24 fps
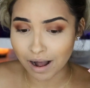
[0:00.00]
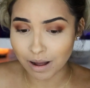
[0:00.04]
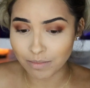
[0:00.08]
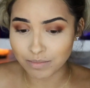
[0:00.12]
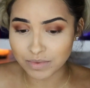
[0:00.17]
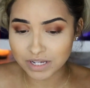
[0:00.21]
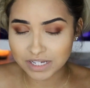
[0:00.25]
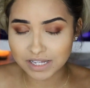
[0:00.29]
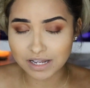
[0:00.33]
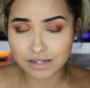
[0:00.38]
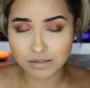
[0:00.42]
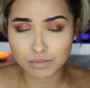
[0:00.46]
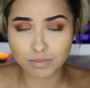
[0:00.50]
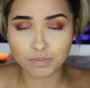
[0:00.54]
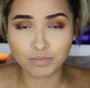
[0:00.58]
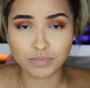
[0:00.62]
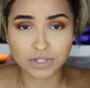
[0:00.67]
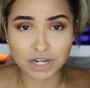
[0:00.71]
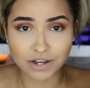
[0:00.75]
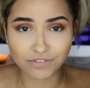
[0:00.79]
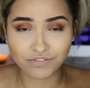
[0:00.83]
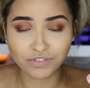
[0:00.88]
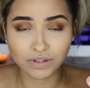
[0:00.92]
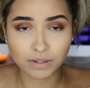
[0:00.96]
This has
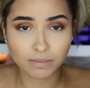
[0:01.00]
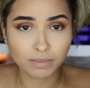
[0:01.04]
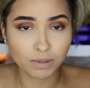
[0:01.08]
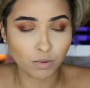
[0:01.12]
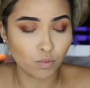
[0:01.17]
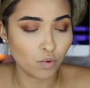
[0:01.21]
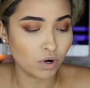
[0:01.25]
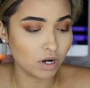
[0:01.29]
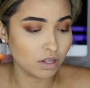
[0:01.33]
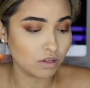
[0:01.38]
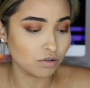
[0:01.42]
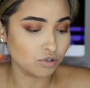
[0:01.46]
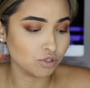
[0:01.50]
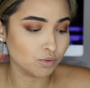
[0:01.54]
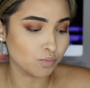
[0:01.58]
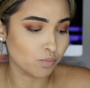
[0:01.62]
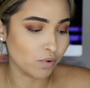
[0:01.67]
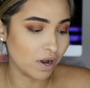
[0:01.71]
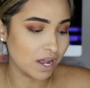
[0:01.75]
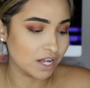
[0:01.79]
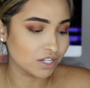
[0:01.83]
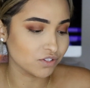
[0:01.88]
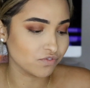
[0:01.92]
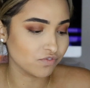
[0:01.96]
definitely been one of those
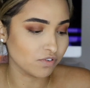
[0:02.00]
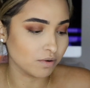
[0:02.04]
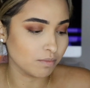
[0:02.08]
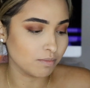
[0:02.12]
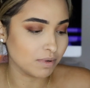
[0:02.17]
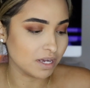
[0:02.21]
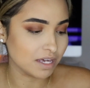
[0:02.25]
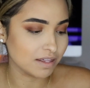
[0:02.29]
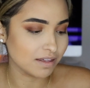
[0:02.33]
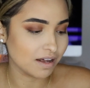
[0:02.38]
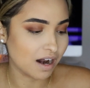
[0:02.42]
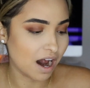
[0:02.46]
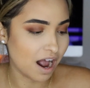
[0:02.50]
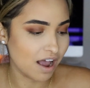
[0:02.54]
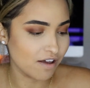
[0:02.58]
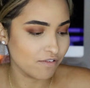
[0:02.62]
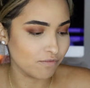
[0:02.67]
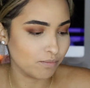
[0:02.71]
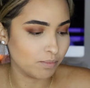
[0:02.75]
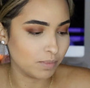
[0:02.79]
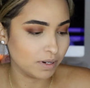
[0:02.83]
brands for me that I've